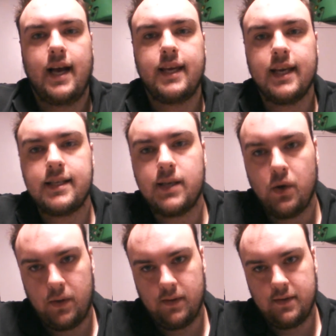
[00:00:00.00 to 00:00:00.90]
I get
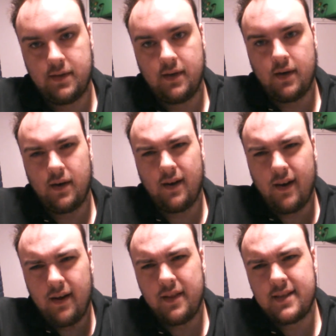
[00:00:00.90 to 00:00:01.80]
told
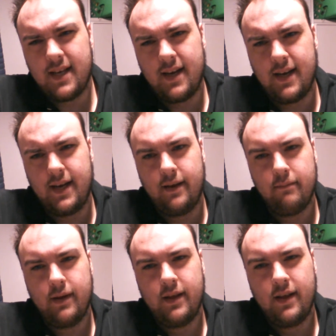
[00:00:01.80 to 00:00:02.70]
all the
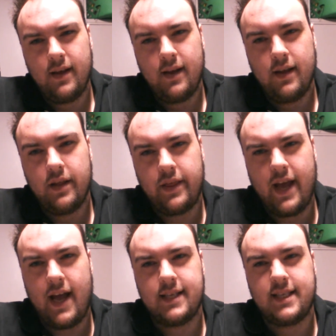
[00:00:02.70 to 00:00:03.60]
time
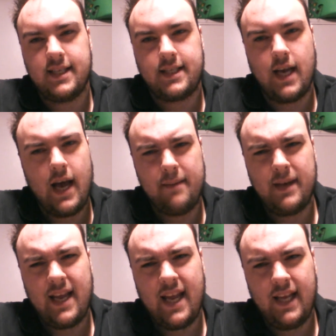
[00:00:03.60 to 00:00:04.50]
that since I'm
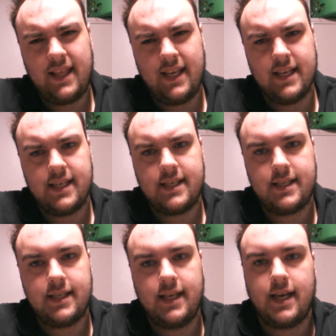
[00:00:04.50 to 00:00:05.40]
an
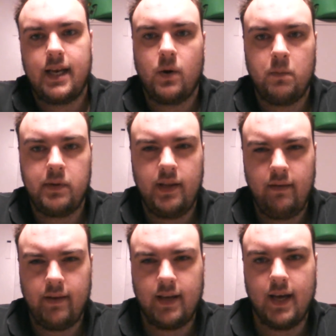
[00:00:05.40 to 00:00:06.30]
atheist and I don't
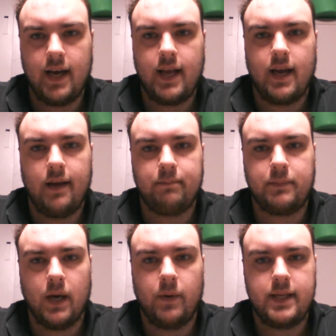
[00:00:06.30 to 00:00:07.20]
believe in God, I'm
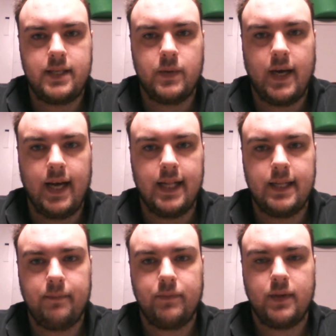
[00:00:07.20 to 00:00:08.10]
going to
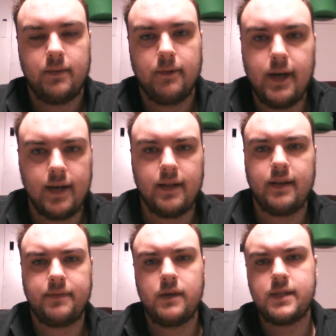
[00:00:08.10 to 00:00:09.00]
hell. Well,
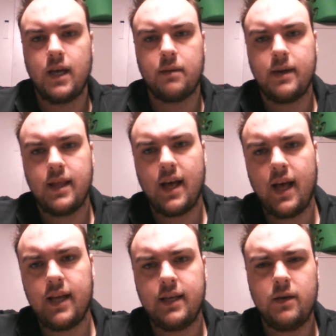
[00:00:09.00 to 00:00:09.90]
if you tell me
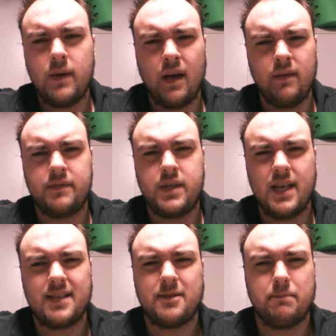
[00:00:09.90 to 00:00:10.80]
that, you have
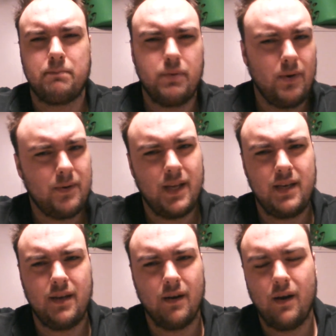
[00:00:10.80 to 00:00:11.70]
just
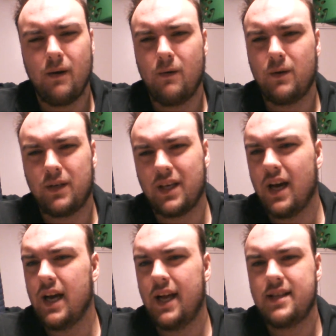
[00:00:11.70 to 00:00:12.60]
broken your own
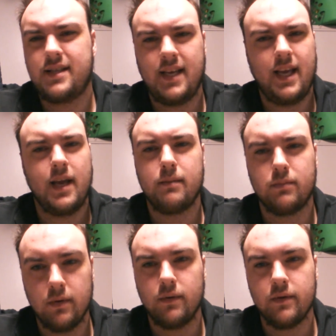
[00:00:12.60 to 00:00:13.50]
goddamn
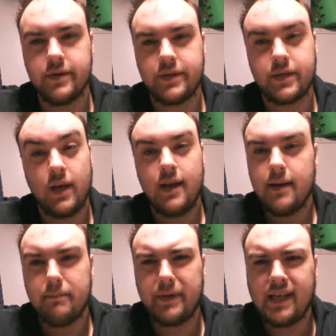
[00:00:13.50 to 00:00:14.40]
rules.
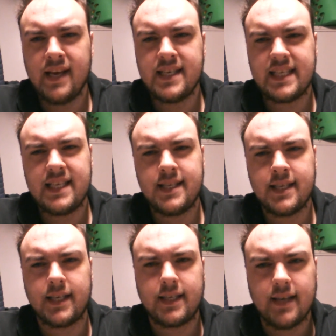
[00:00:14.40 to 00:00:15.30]
Because
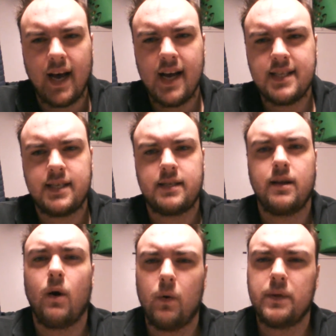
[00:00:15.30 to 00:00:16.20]
isn't God
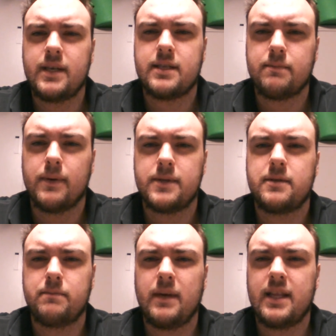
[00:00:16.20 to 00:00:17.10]
only supposed
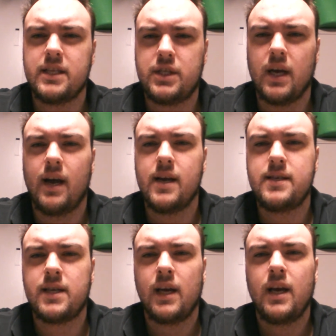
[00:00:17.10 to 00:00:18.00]
to be the
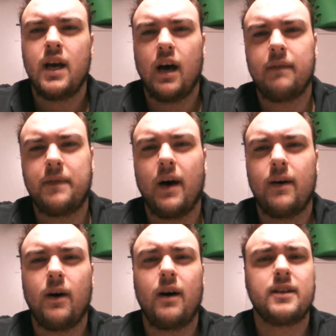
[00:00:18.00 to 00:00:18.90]
judge of
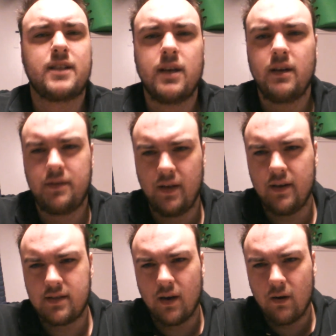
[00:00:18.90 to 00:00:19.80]

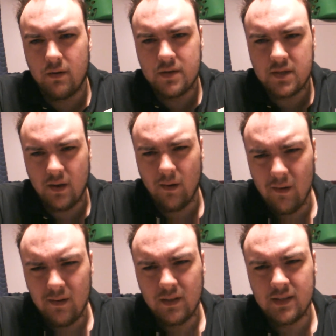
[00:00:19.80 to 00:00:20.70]
the eternal
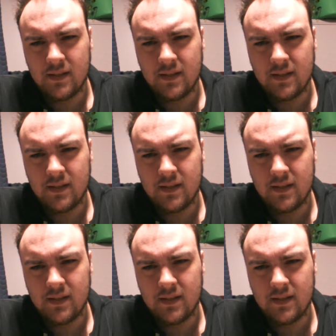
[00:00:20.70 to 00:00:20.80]
soul?